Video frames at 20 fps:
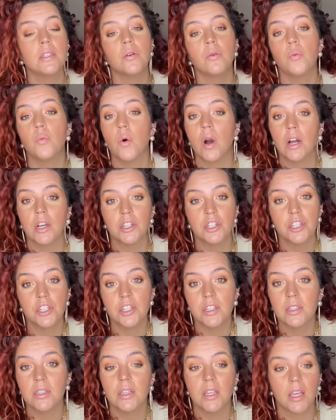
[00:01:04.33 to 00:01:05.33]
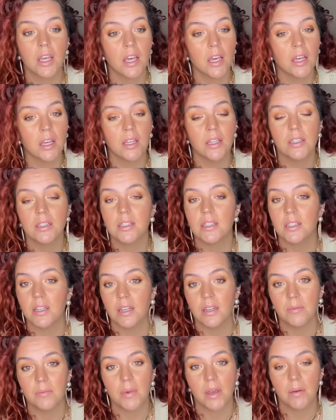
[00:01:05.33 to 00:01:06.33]
watched the kids
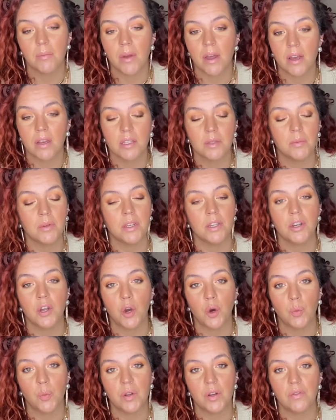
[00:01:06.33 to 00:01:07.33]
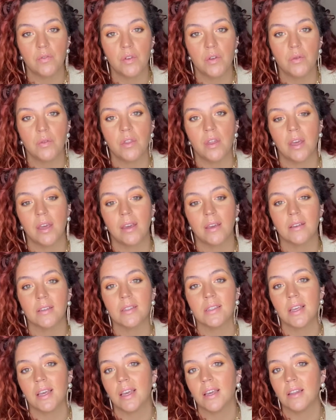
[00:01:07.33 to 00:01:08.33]
and me and my husband open a few things
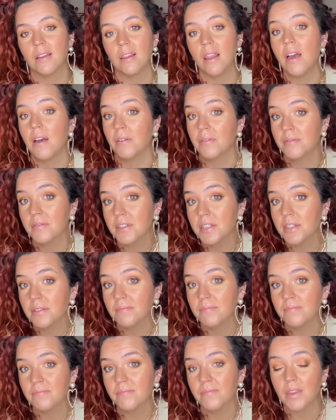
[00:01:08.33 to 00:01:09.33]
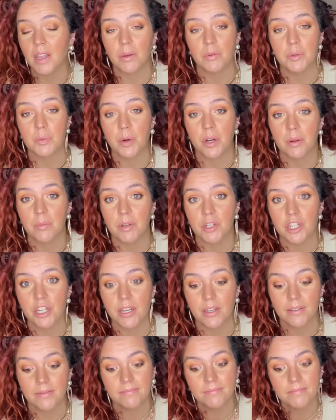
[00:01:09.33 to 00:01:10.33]
and left. That was pretty much it.
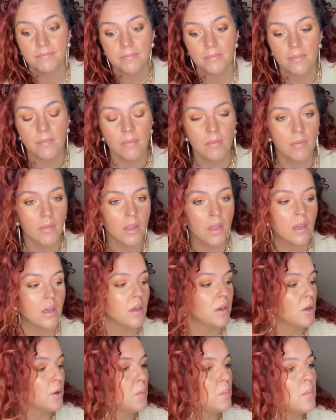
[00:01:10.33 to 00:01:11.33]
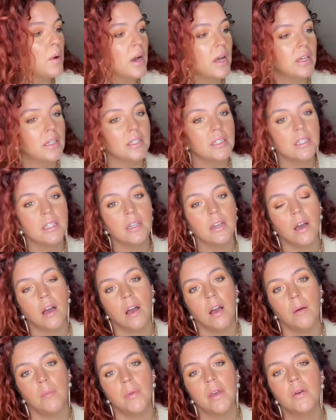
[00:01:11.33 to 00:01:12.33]
But
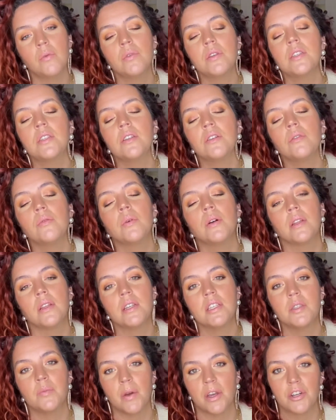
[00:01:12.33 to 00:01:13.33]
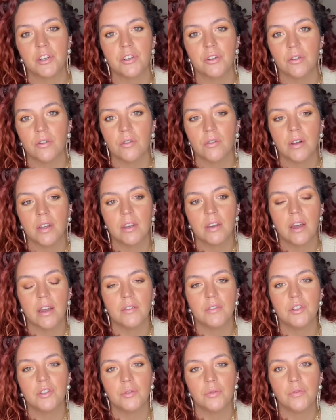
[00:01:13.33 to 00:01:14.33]
um, it was still really special. It, I
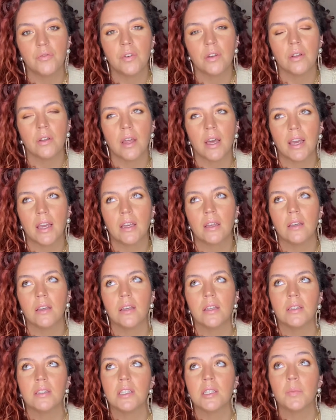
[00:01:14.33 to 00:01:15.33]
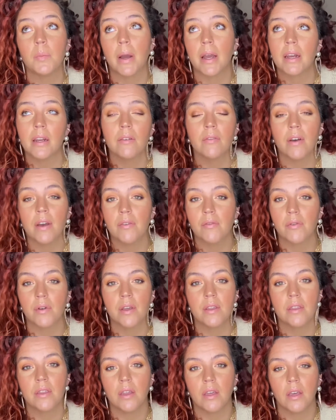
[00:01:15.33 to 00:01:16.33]
do feel like in spite of
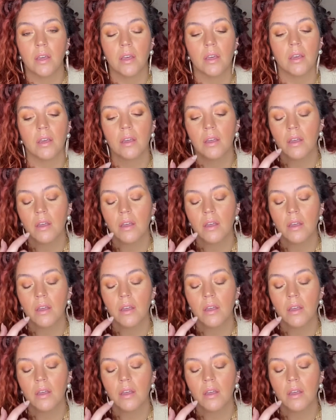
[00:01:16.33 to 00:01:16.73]
everything,